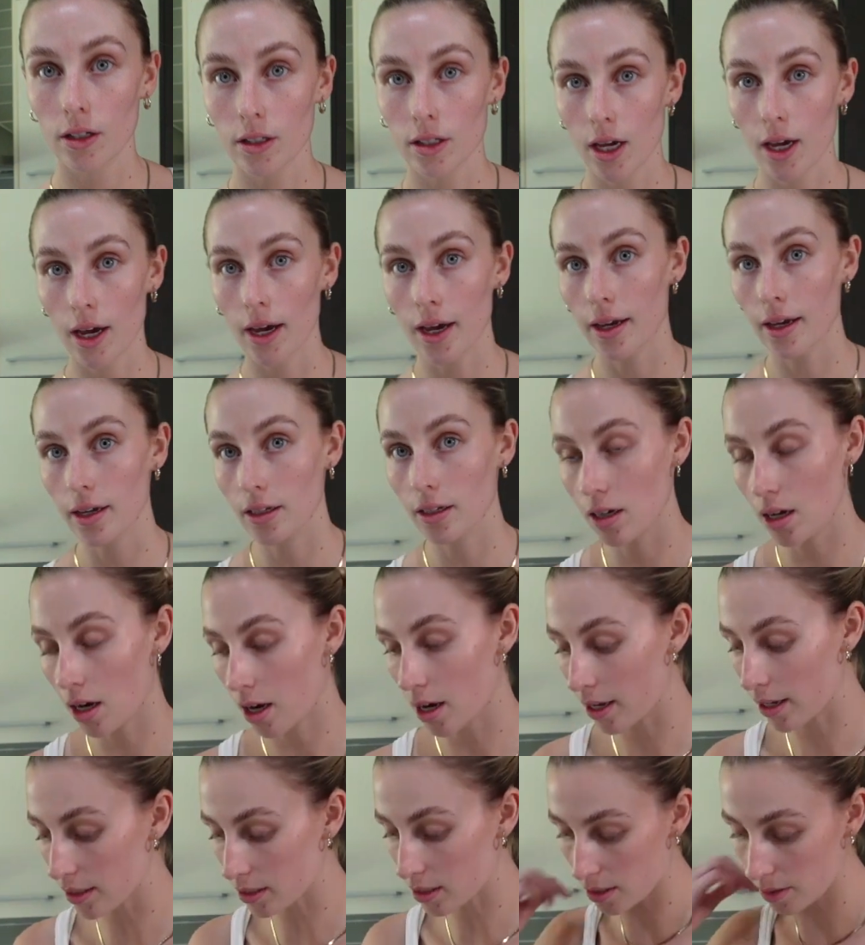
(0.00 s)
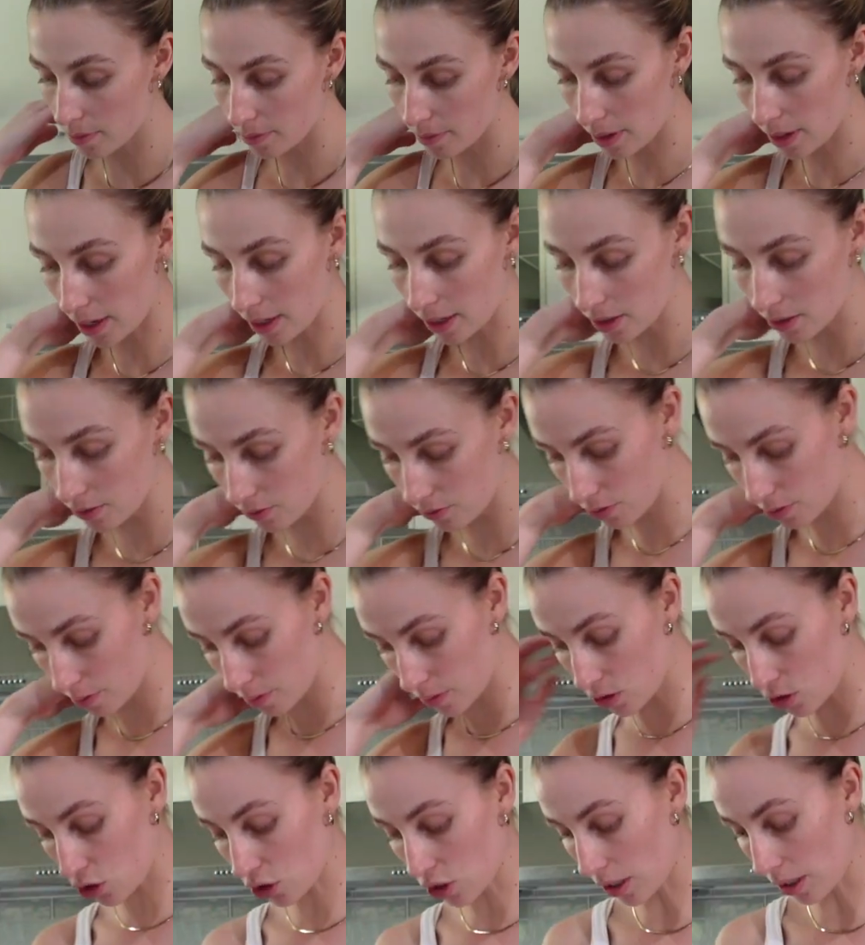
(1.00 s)
Okay guys, I'm back from
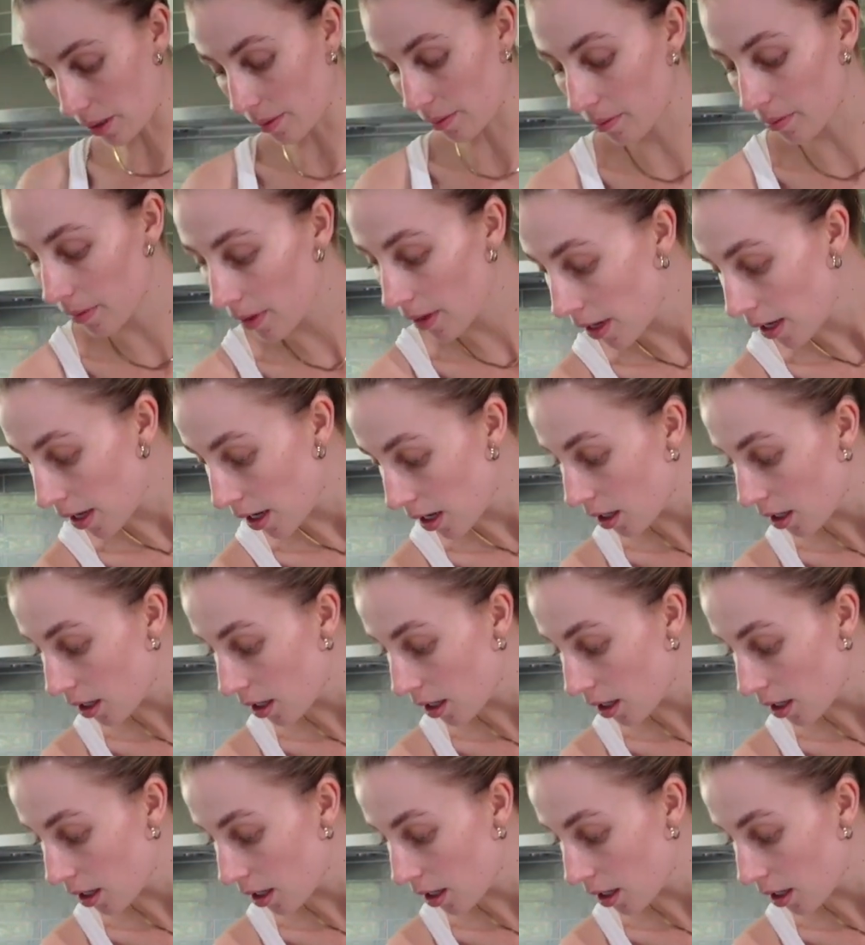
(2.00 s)
the gym.